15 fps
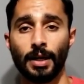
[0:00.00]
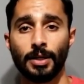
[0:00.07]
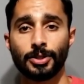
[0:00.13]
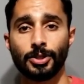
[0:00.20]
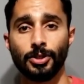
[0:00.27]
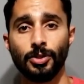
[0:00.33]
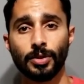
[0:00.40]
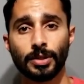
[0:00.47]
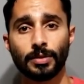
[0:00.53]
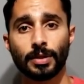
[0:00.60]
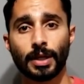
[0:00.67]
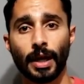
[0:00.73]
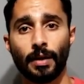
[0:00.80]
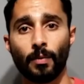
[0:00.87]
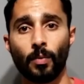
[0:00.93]
So you can
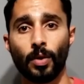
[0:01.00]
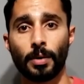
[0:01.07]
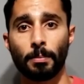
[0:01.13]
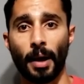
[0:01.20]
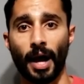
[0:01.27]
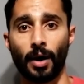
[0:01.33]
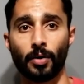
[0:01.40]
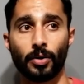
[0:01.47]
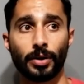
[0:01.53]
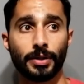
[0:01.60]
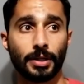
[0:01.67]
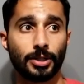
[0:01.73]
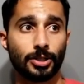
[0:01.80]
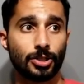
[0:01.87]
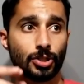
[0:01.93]
get one power and
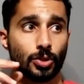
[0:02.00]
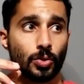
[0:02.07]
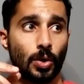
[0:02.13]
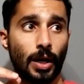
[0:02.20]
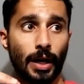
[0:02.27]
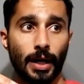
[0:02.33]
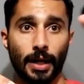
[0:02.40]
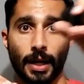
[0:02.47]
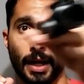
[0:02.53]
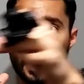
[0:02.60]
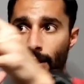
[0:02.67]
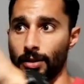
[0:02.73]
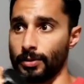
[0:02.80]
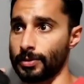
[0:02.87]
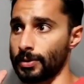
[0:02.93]
then just try it at
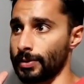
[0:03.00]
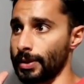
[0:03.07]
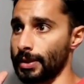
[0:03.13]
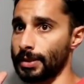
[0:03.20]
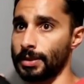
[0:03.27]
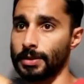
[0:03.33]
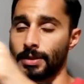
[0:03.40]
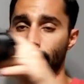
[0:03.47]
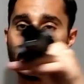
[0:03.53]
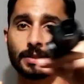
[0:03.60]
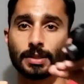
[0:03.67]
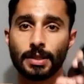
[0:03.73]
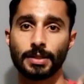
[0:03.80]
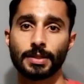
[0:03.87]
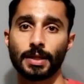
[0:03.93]
closer
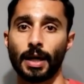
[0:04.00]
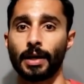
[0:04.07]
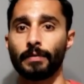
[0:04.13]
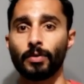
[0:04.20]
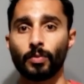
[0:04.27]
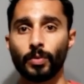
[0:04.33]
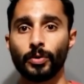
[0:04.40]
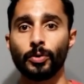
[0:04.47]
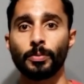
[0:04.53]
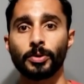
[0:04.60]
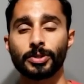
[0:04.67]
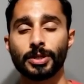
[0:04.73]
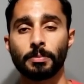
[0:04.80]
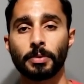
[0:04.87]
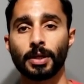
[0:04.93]
distances inside of a room or
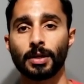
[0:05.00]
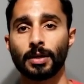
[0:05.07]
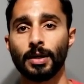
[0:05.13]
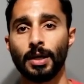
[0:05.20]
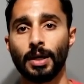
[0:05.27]
something.